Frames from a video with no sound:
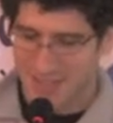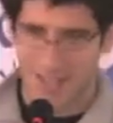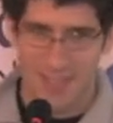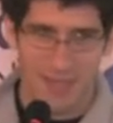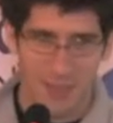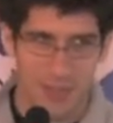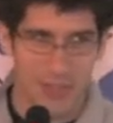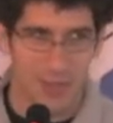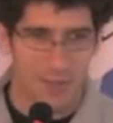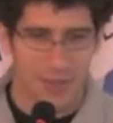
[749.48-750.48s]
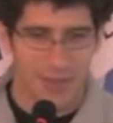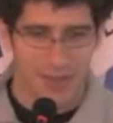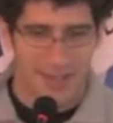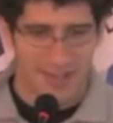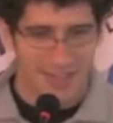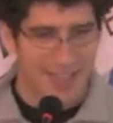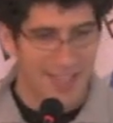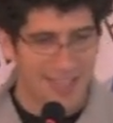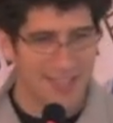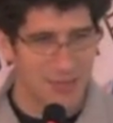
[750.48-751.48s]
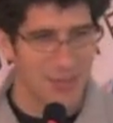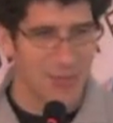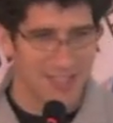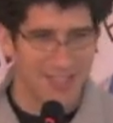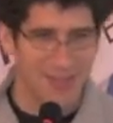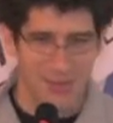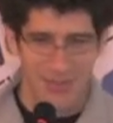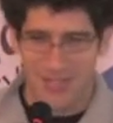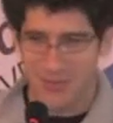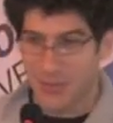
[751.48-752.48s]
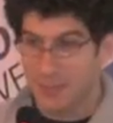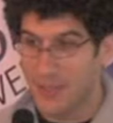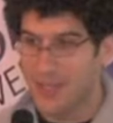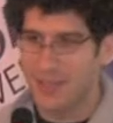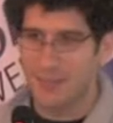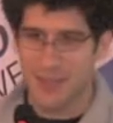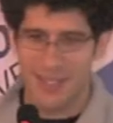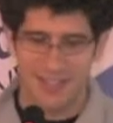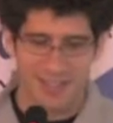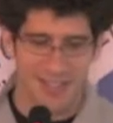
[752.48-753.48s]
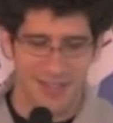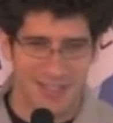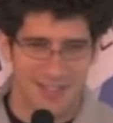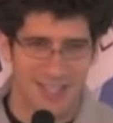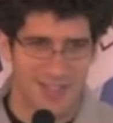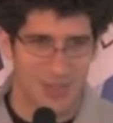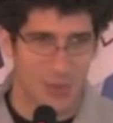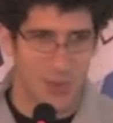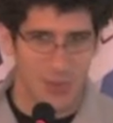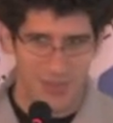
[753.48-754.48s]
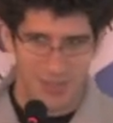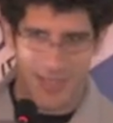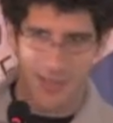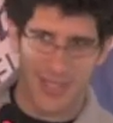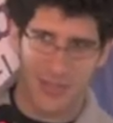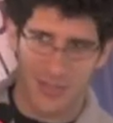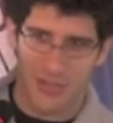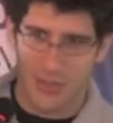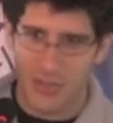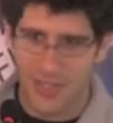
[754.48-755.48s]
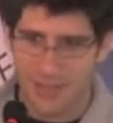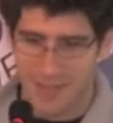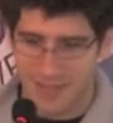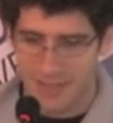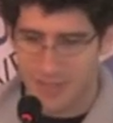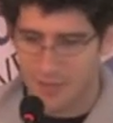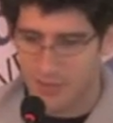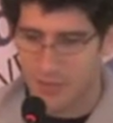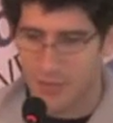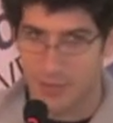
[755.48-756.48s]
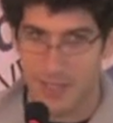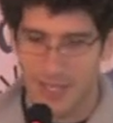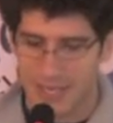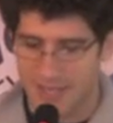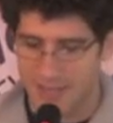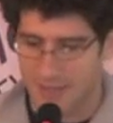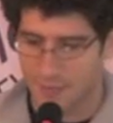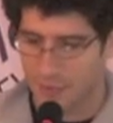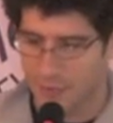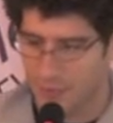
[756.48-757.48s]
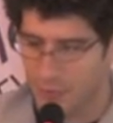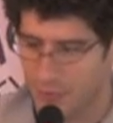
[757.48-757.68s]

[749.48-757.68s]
All right. But it is cool. It is cool. It is cool. But it's it's not so cool because I'm actually doing it myself. So what I'm going to ask is for a few